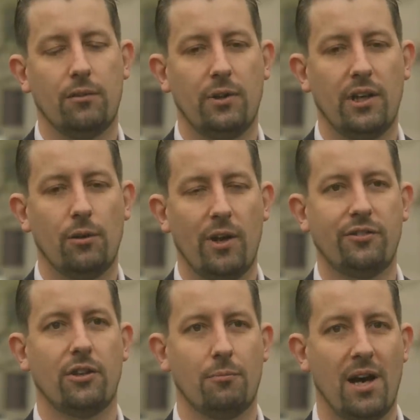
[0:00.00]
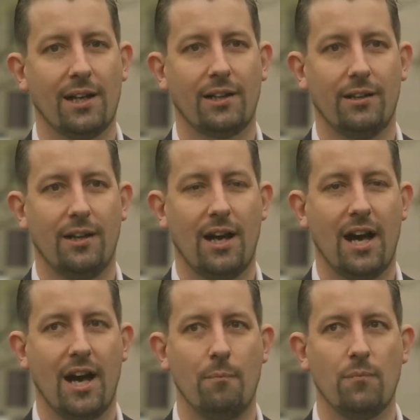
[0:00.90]
a Western market,
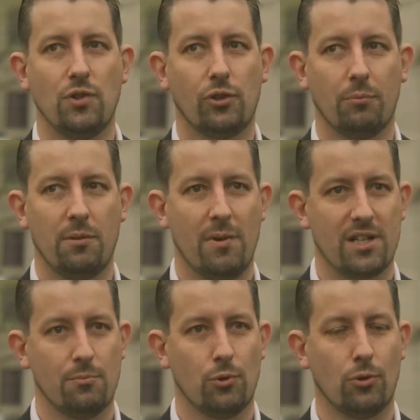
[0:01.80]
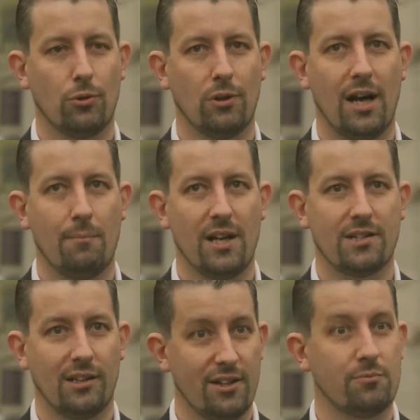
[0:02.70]
you can be much
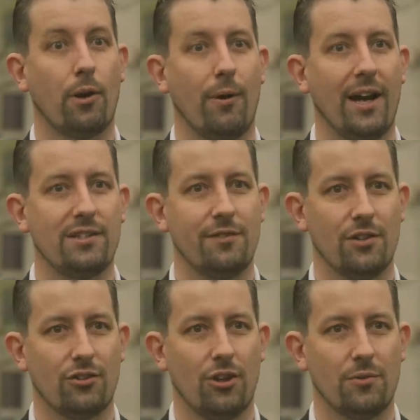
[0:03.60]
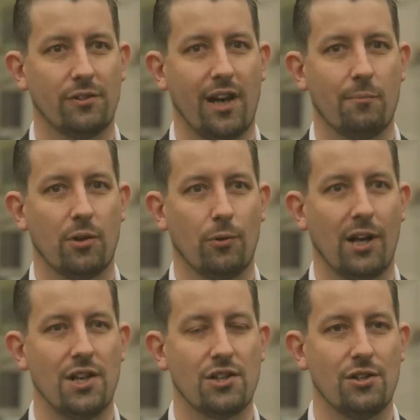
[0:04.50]
less proactive in terms of government
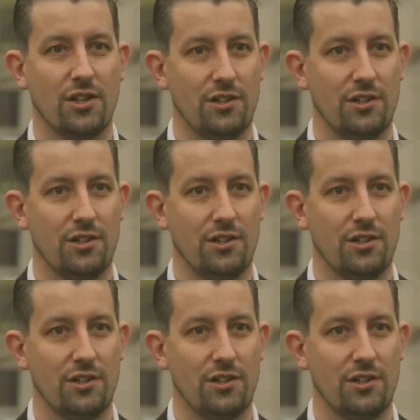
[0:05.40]
relations.